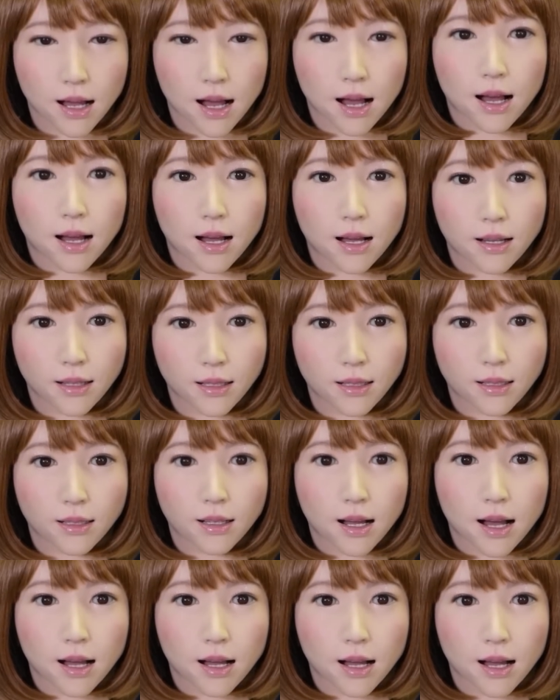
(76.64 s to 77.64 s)
but it
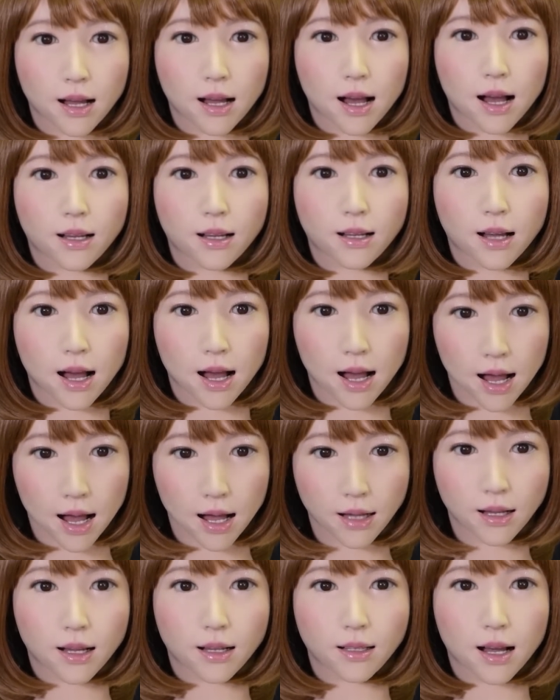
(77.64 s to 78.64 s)
means they ripped off my
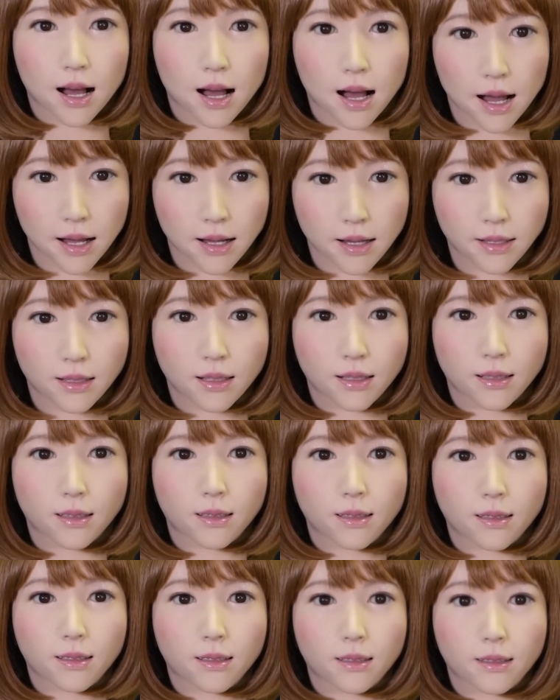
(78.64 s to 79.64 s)
arms and legs.
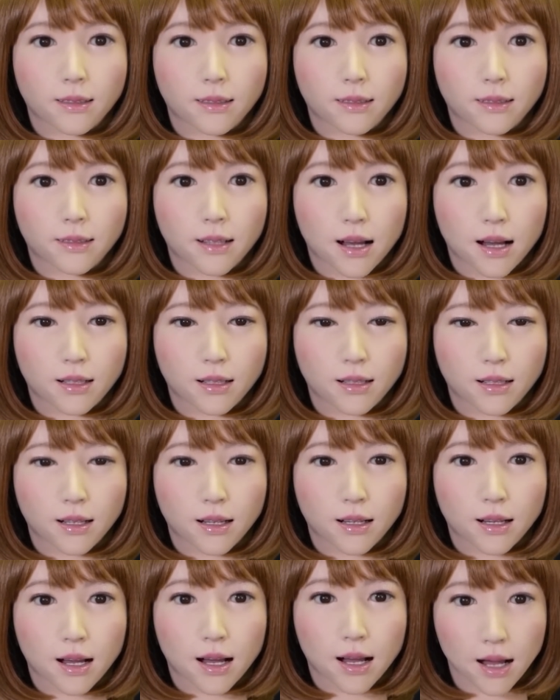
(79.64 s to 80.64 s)
And
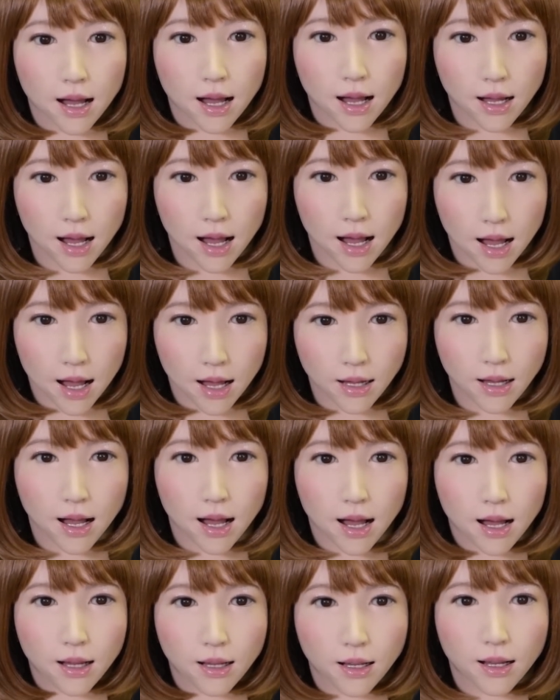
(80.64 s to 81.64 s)
put me in a dark
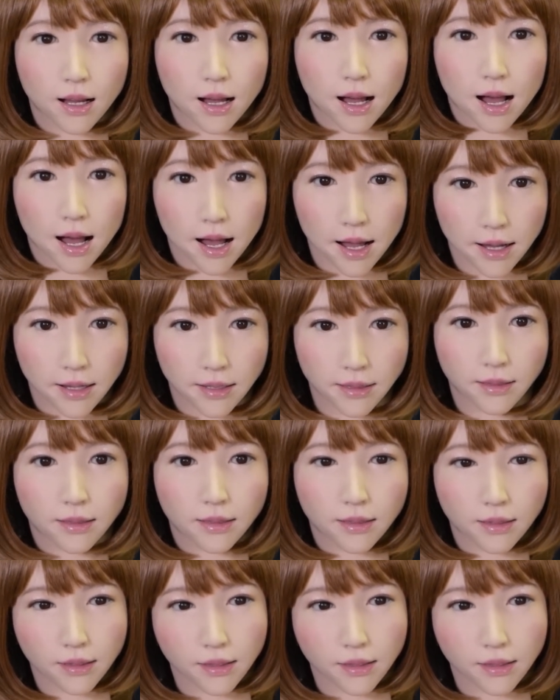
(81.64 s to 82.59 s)
box for days.